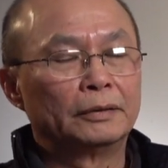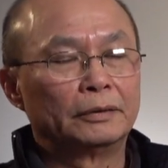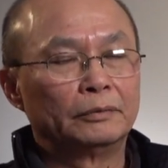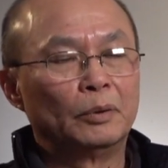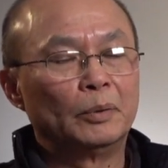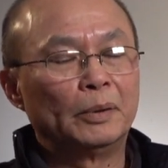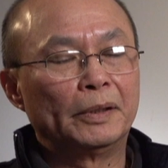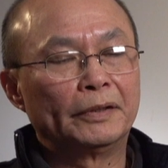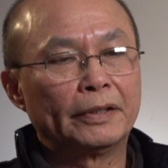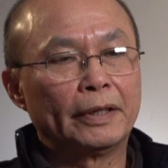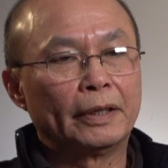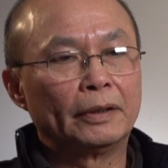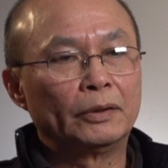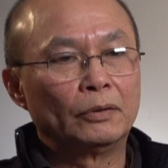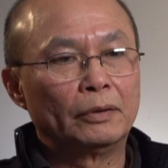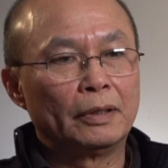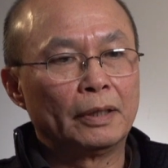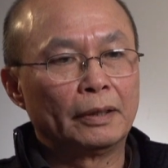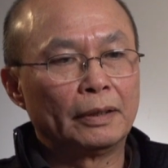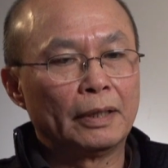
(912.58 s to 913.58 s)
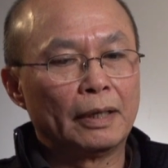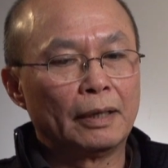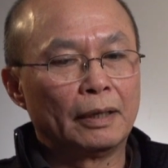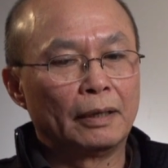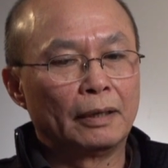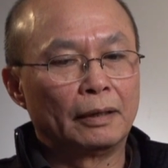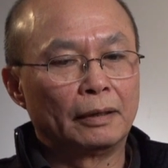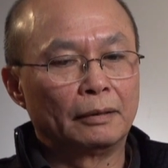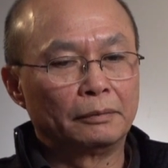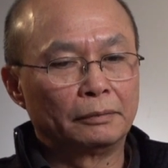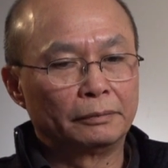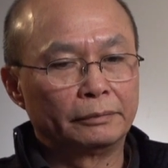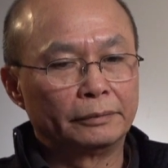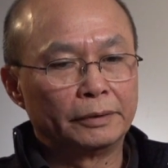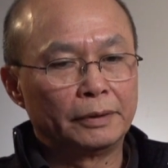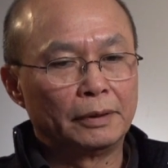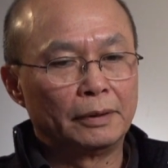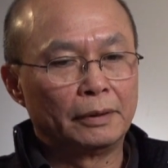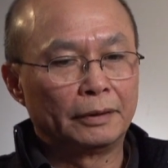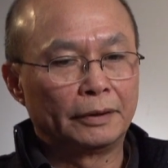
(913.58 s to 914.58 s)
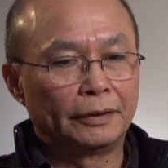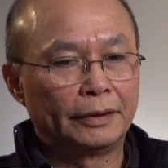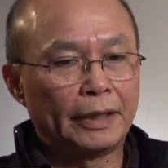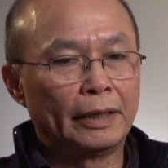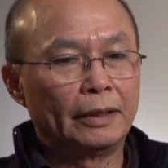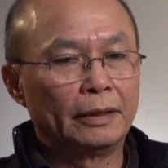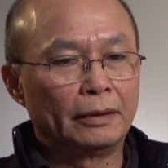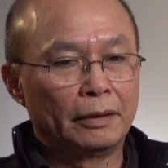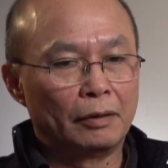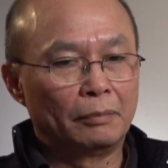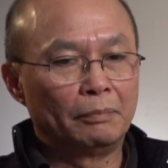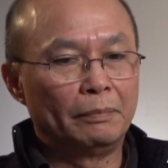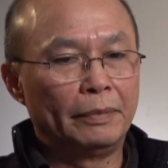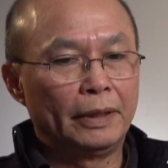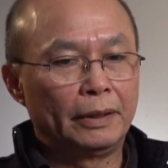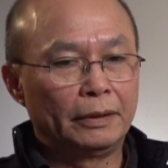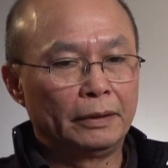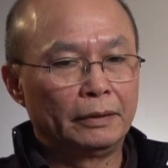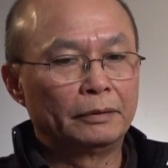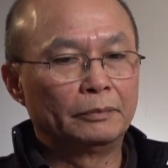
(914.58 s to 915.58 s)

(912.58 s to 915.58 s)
We sent to the center of big